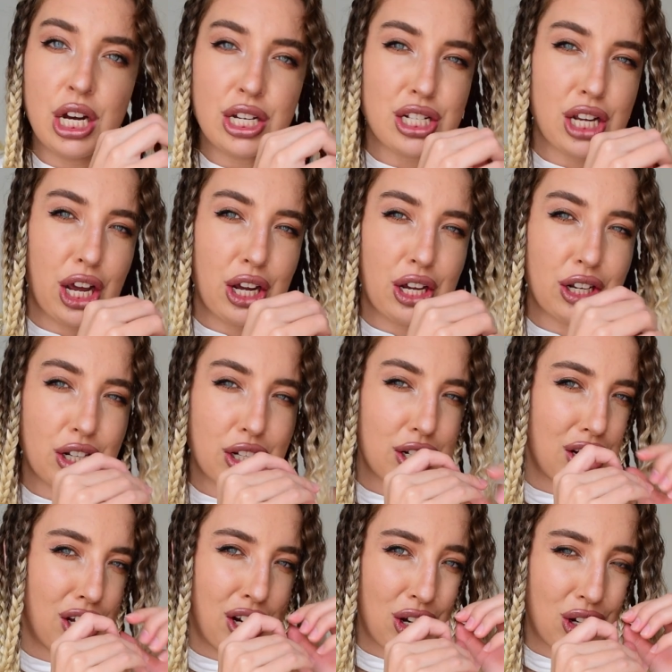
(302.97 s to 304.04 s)
Don't
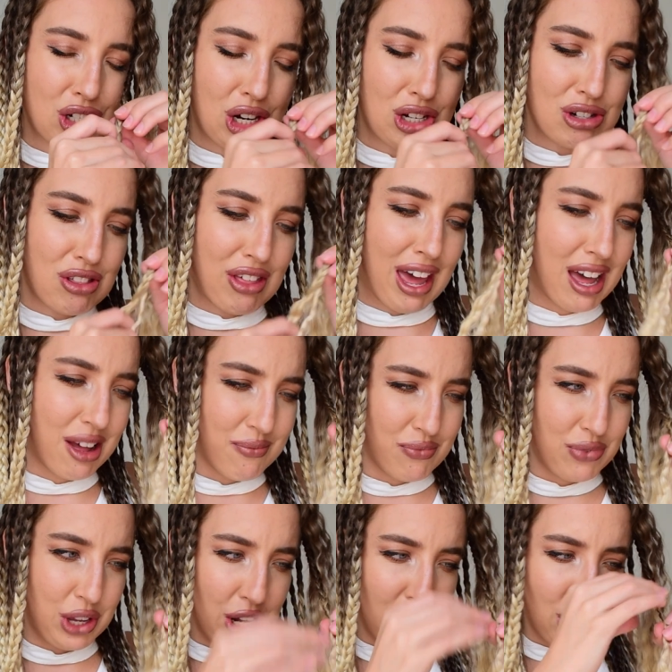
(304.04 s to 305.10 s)
do that.
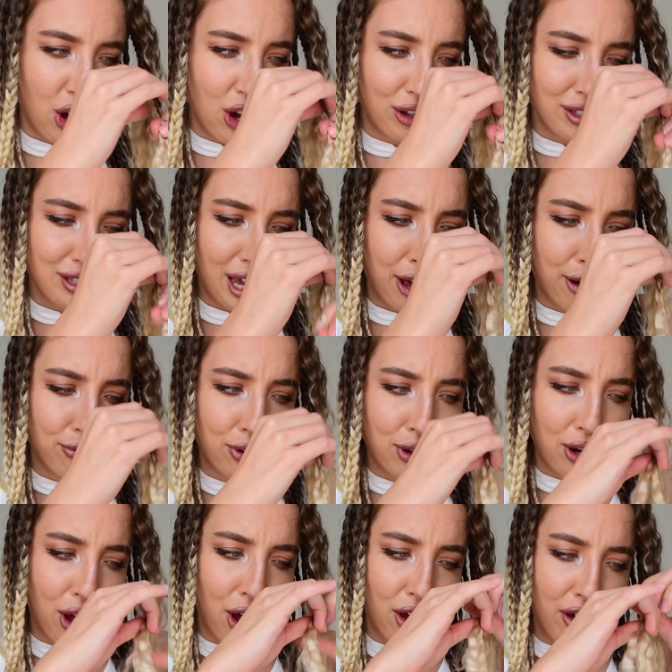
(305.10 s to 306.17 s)
You're gonna hurt yourself, you're
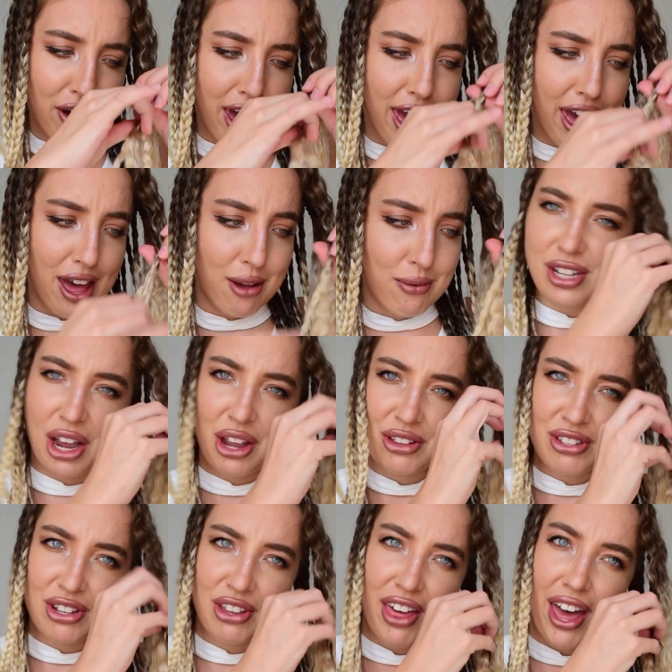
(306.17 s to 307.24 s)
gonna hurt your hair. Don't
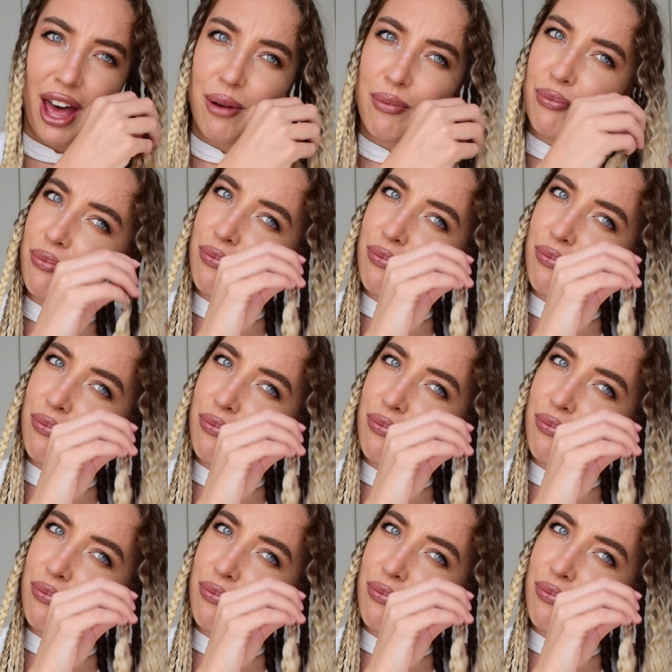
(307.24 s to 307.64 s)
do that.